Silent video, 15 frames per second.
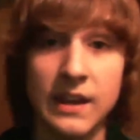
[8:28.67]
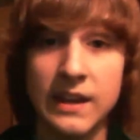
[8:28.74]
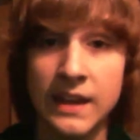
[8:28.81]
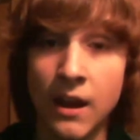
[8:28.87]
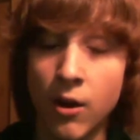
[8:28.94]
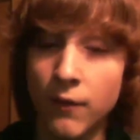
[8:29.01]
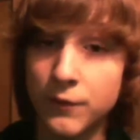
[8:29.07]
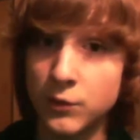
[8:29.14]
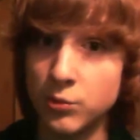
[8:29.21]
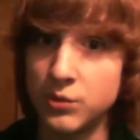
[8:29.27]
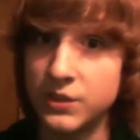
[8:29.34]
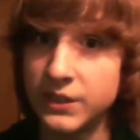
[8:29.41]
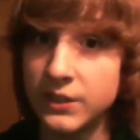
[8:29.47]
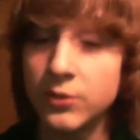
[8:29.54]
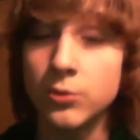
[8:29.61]
Now if you
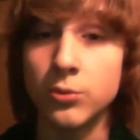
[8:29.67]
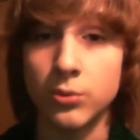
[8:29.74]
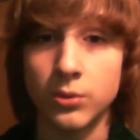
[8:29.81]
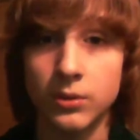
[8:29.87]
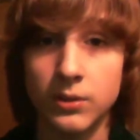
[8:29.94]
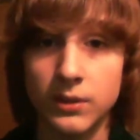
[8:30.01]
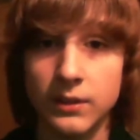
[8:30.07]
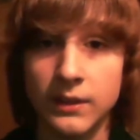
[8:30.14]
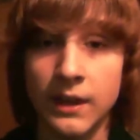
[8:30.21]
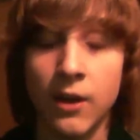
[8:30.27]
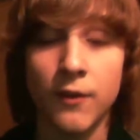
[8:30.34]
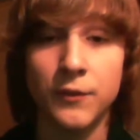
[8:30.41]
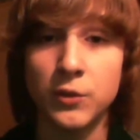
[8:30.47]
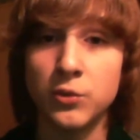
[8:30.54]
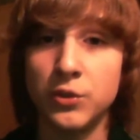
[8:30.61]
do
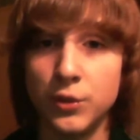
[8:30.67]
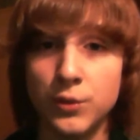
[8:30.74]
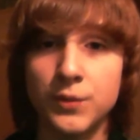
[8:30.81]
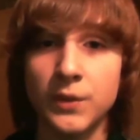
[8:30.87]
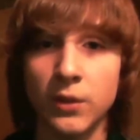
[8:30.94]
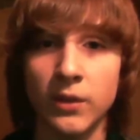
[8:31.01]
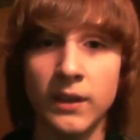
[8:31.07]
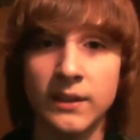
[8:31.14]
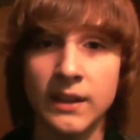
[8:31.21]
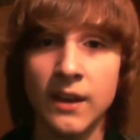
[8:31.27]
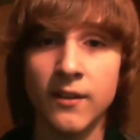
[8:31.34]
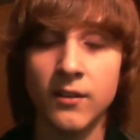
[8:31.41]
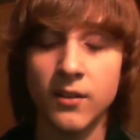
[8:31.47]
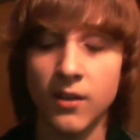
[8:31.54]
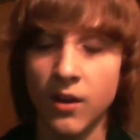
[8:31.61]
feel like
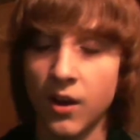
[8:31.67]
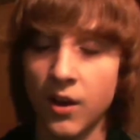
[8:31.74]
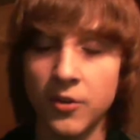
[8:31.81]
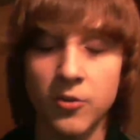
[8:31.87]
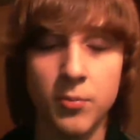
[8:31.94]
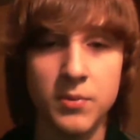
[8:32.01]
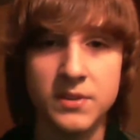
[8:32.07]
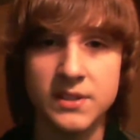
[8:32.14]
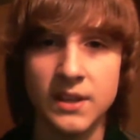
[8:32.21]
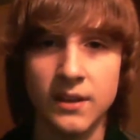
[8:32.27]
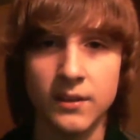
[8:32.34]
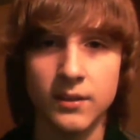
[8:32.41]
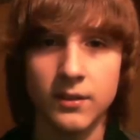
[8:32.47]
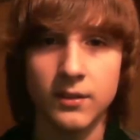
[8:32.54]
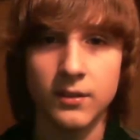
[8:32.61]
that
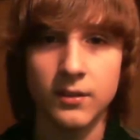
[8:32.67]
100%,